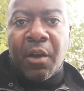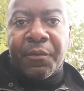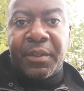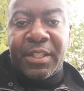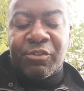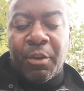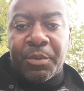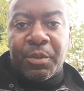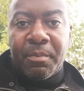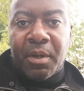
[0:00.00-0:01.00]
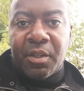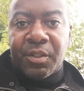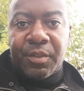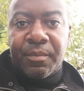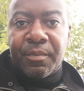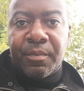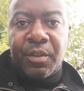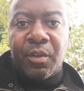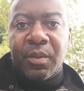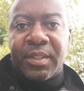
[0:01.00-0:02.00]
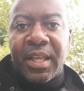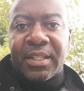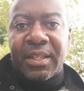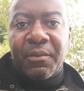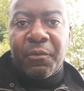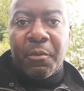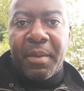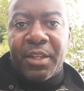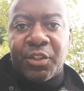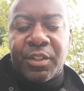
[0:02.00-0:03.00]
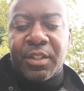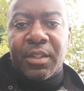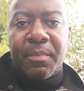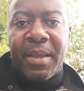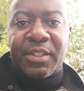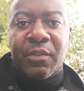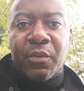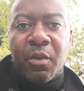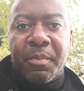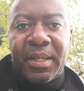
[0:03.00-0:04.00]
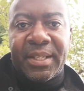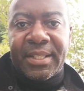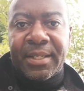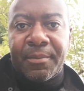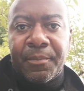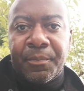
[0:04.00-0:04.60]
of the description box. Use that information to the best of your ability.